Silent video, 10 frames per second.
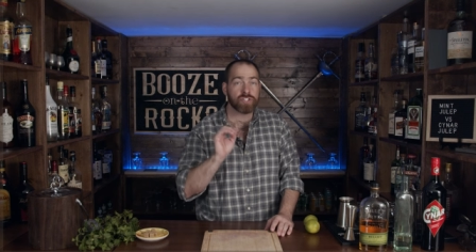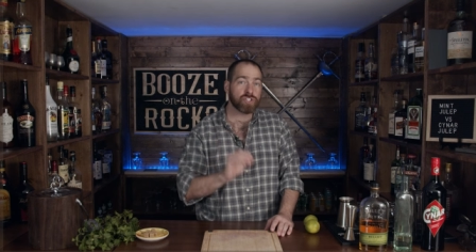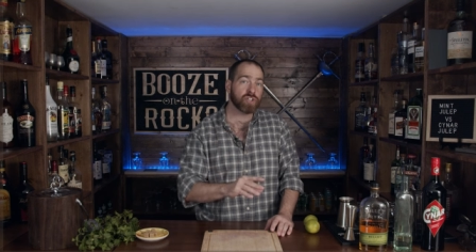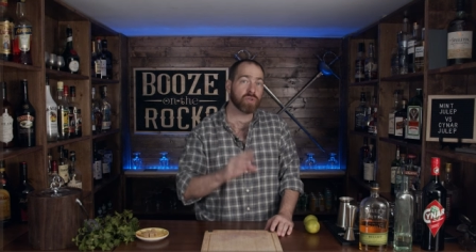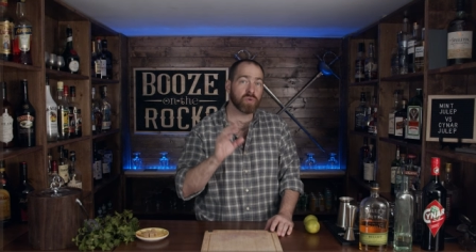
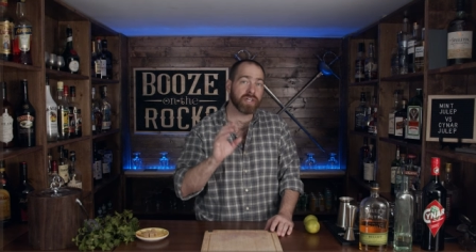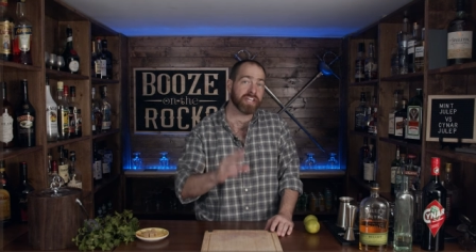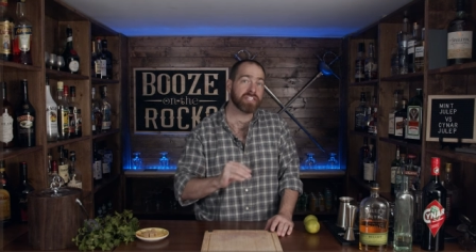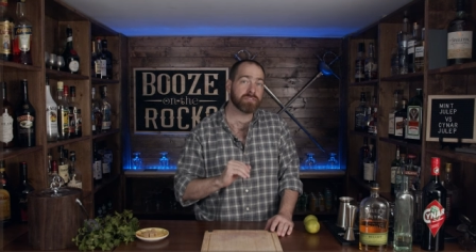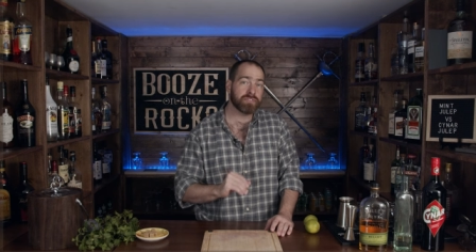two
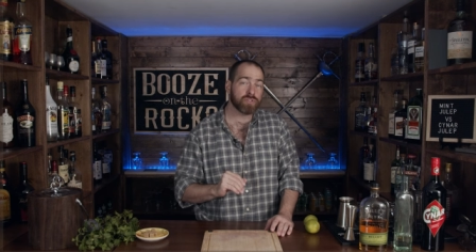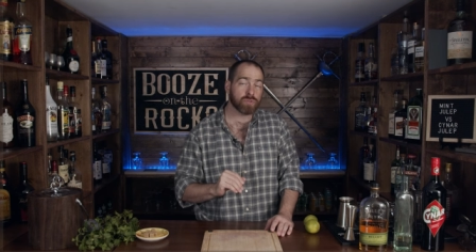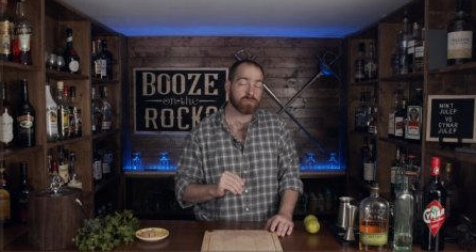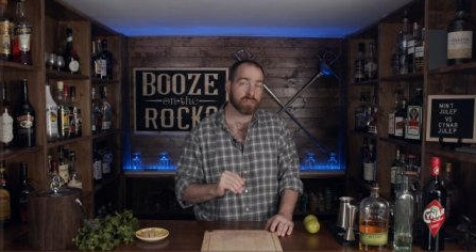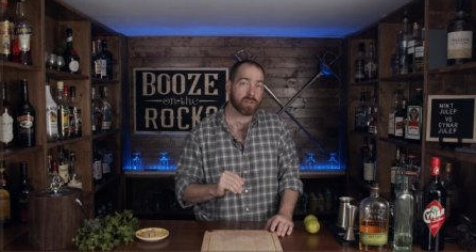
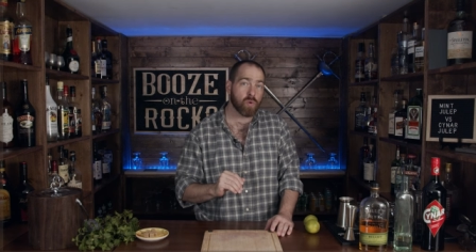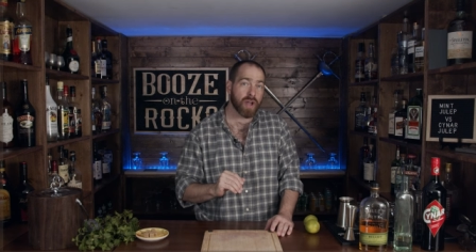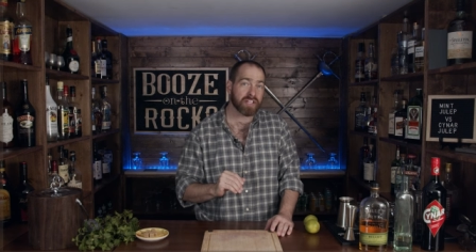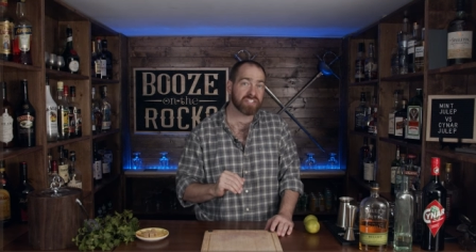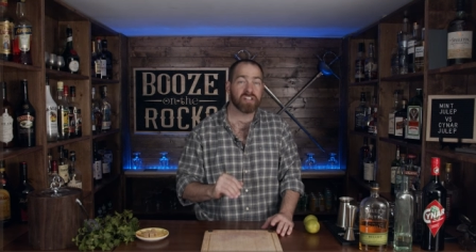individual
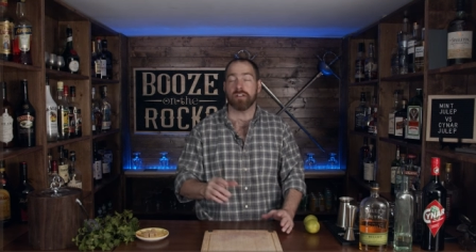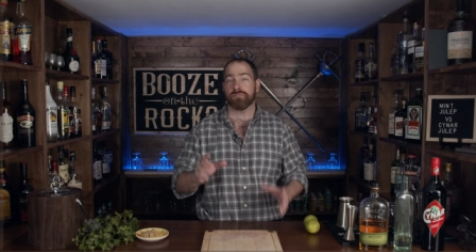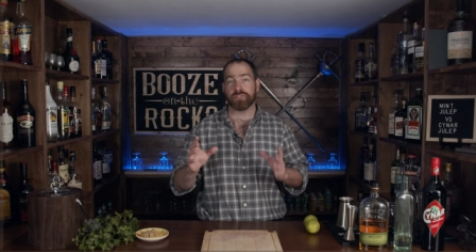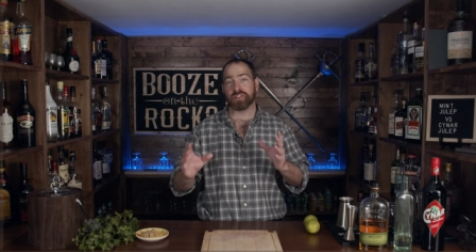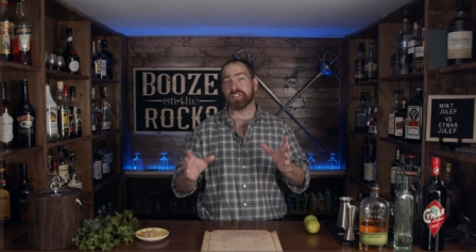requests
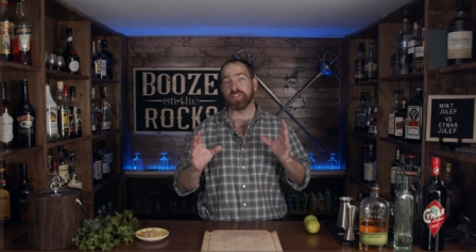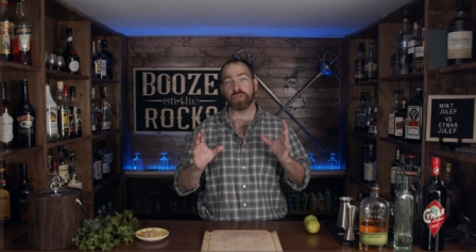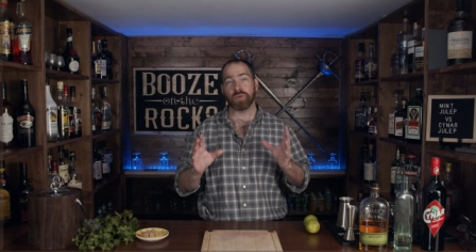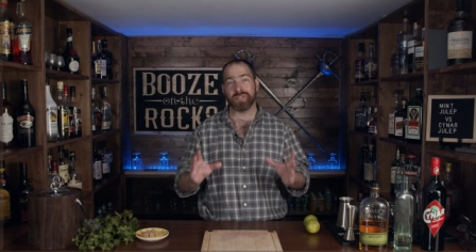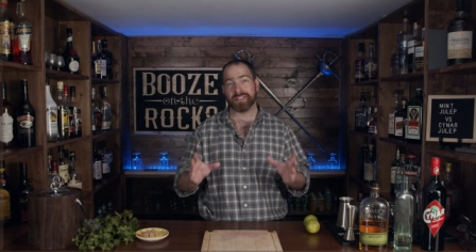for
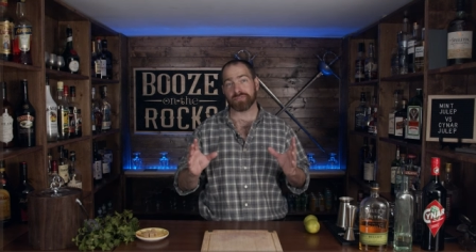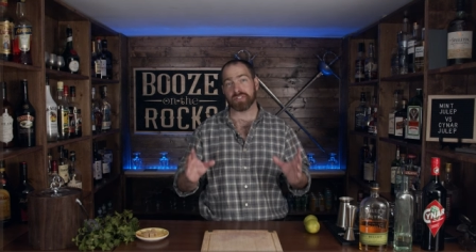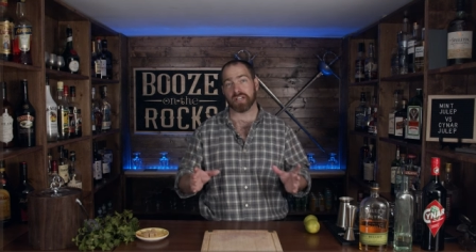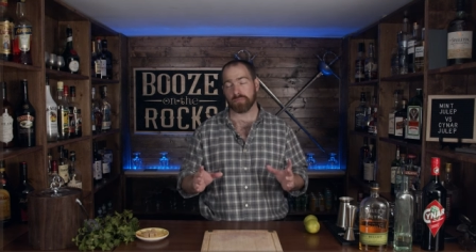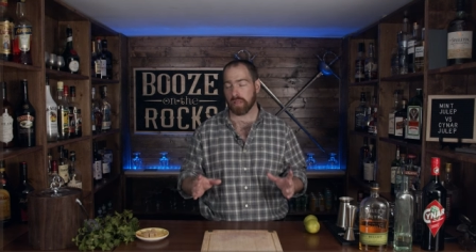two
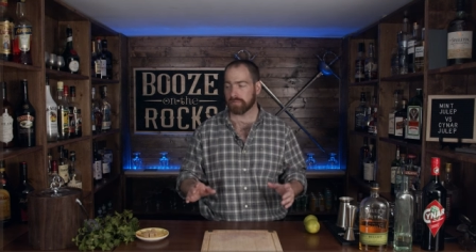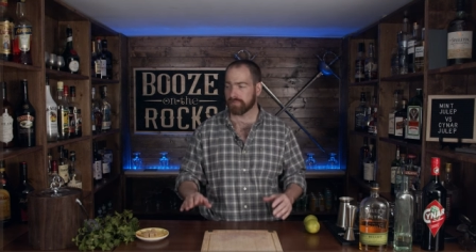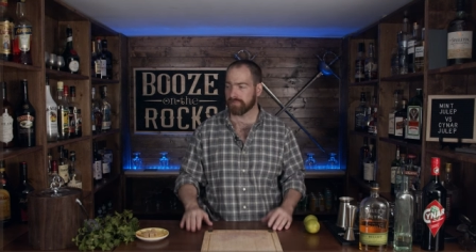different types.